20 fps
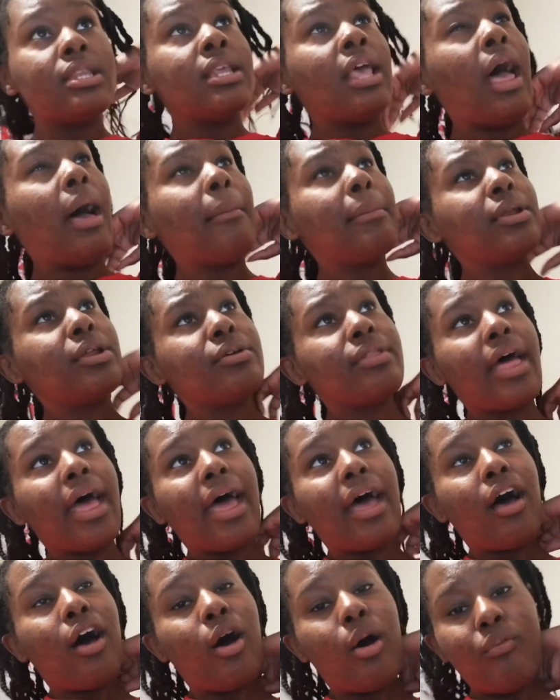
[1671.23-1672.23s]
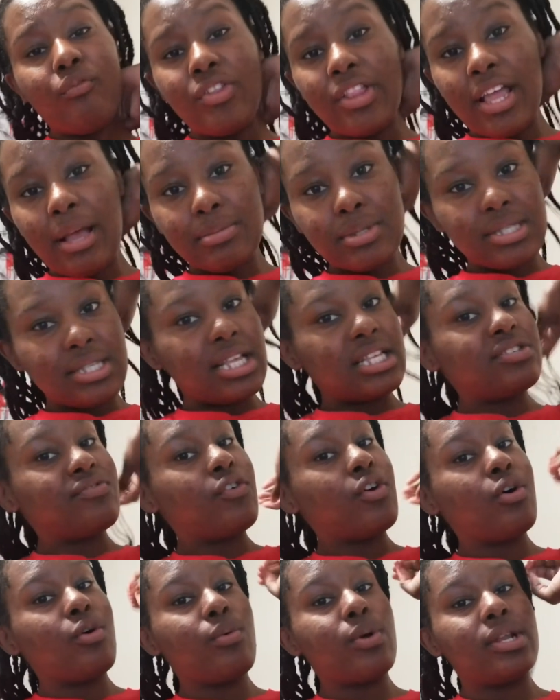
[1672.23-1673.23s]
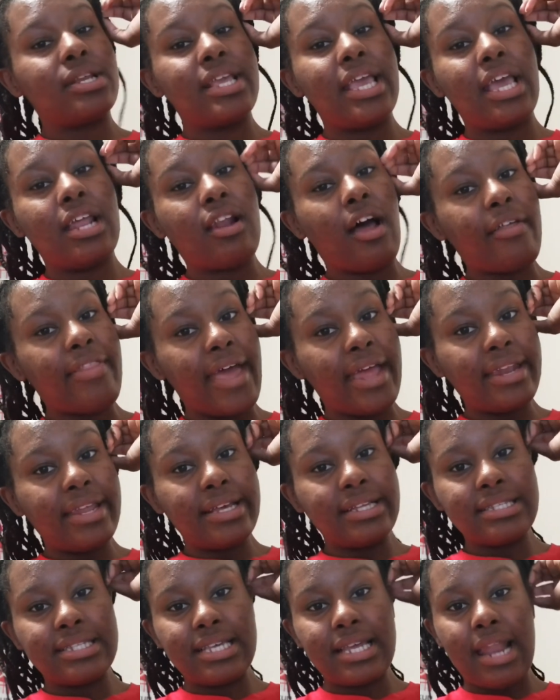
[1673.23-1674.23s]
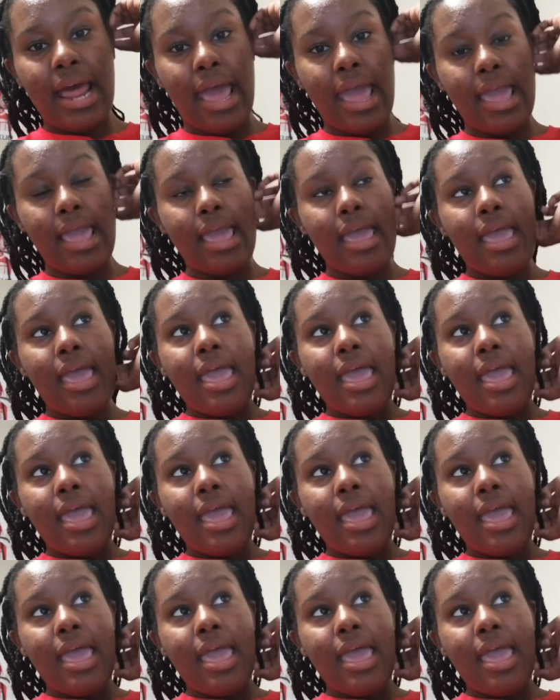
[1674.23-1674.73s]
I'm gonna do that. Hopefully I'm successful with getting all that done tonight.